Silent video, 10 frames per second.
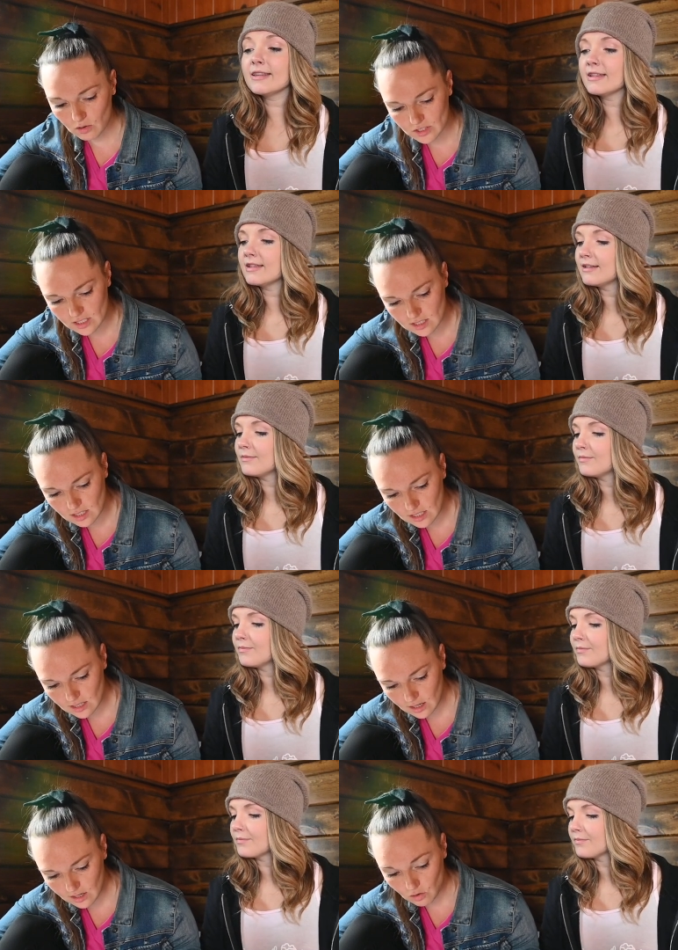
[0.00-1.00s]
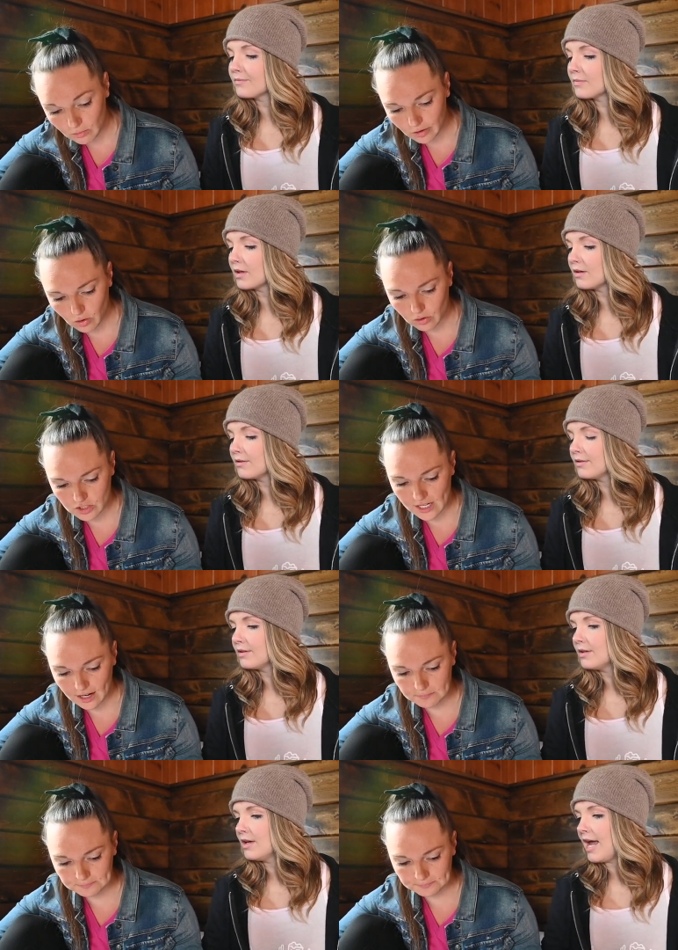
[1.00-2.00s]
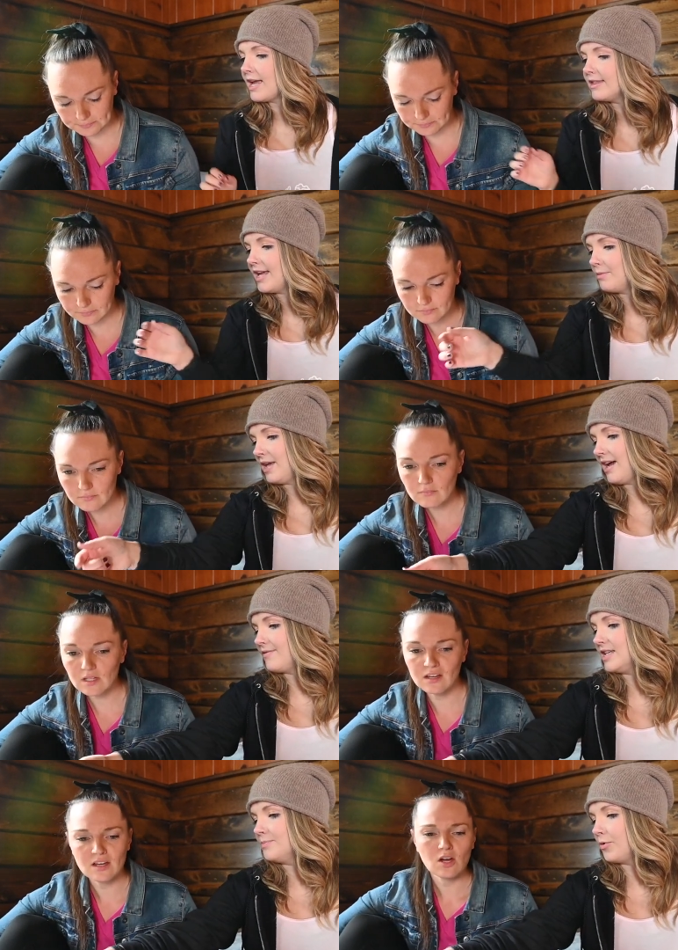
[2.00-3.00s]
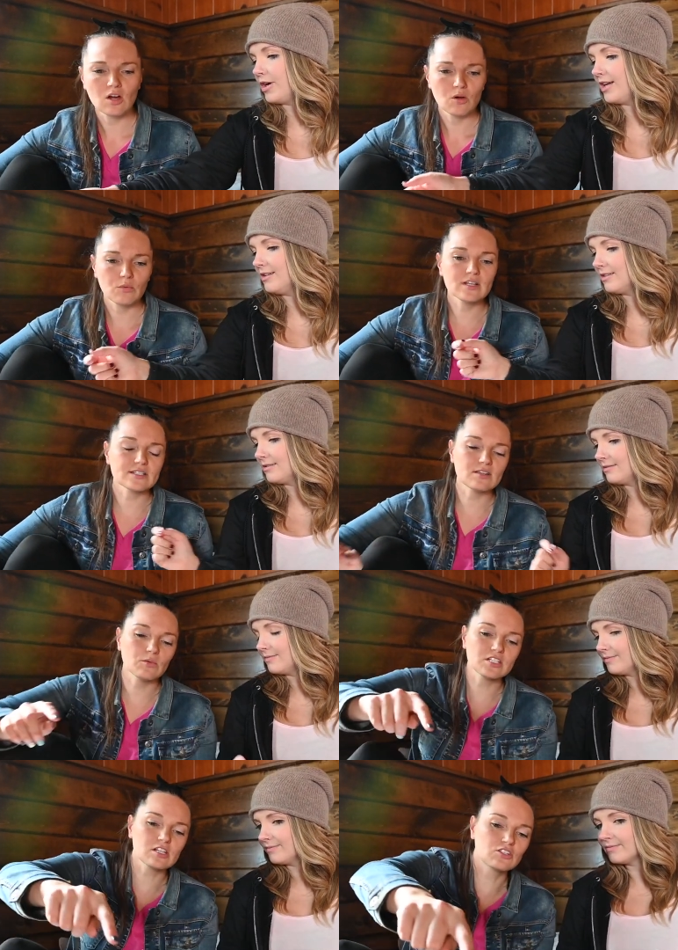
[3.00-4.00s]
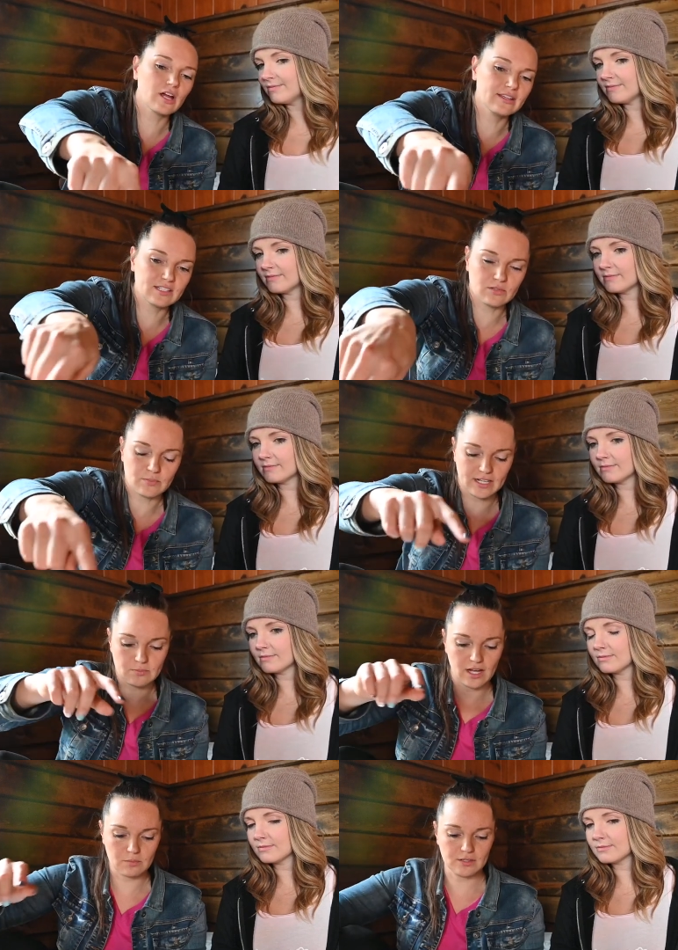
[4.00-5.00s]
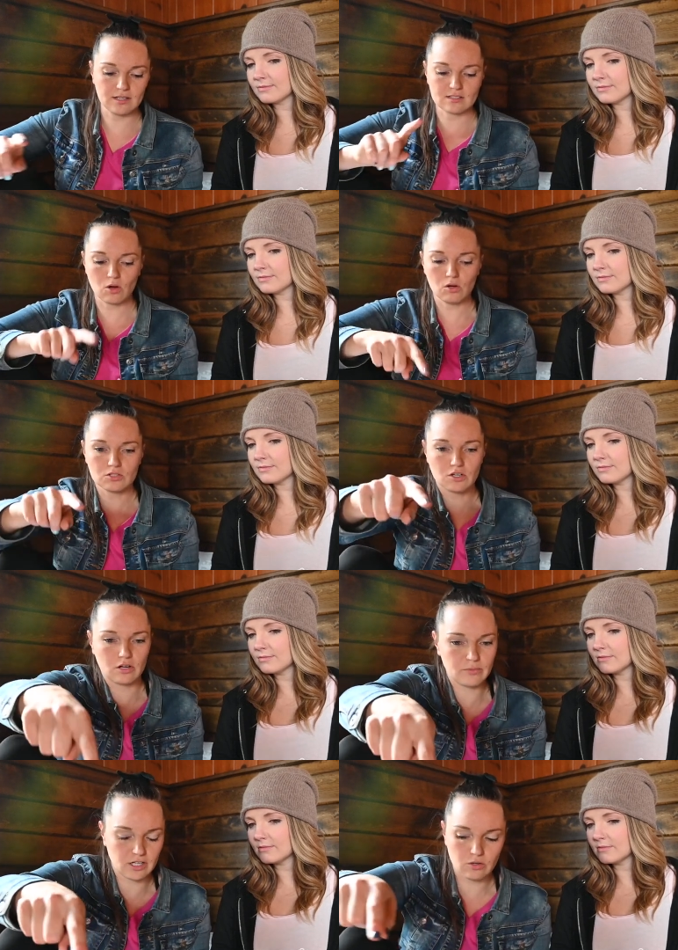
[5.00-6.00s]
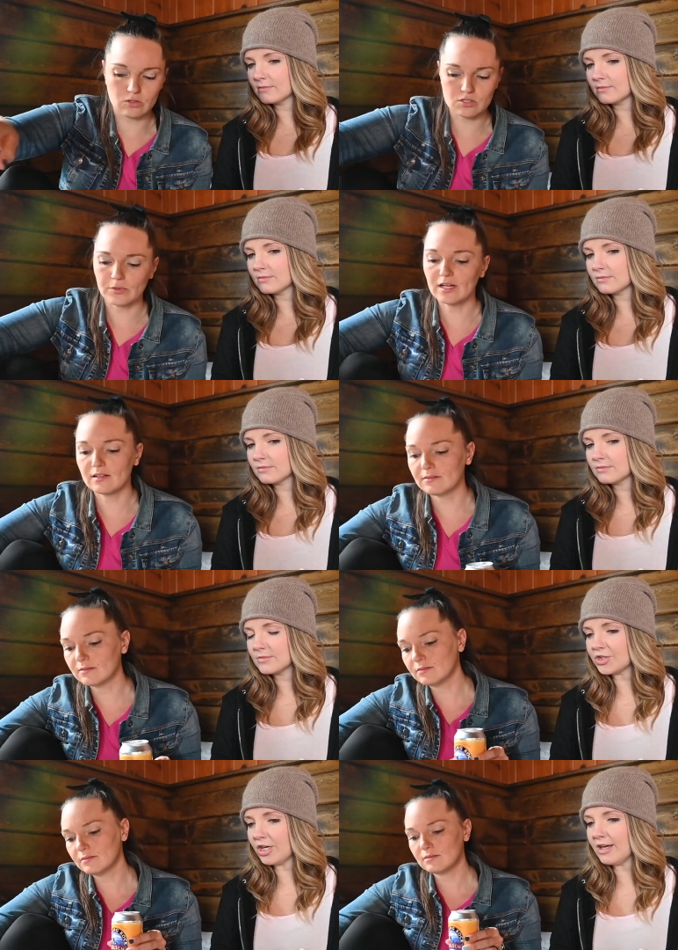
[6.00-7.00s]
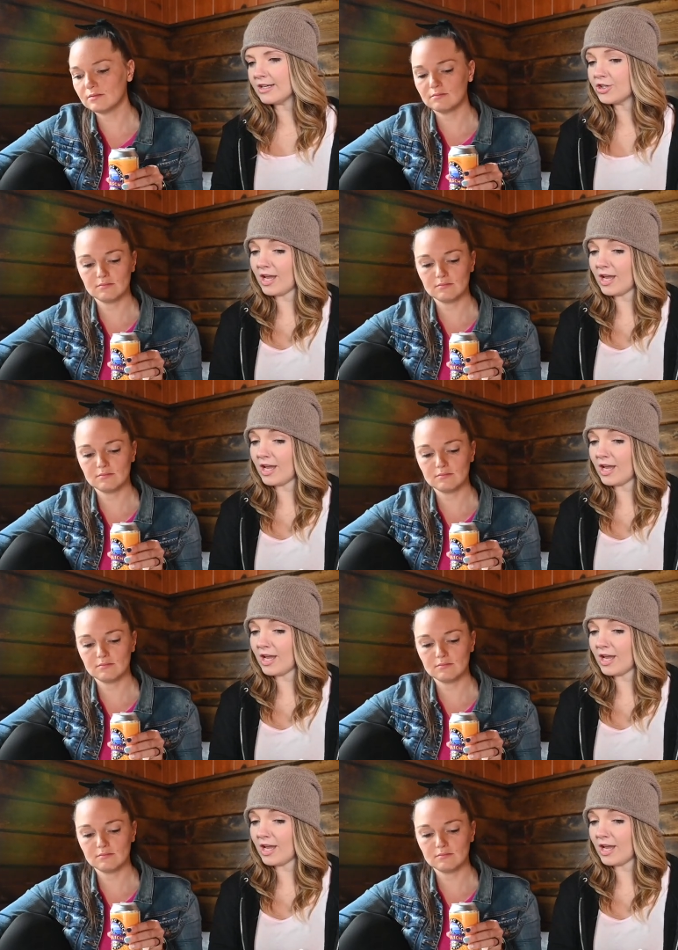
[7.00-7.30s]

Speaker 1: oh just the uh, normal Kolsch now. And then we have this boy. We so we should try these ones back to back because Kolsch, cranberry Kolsch, right? Sure, and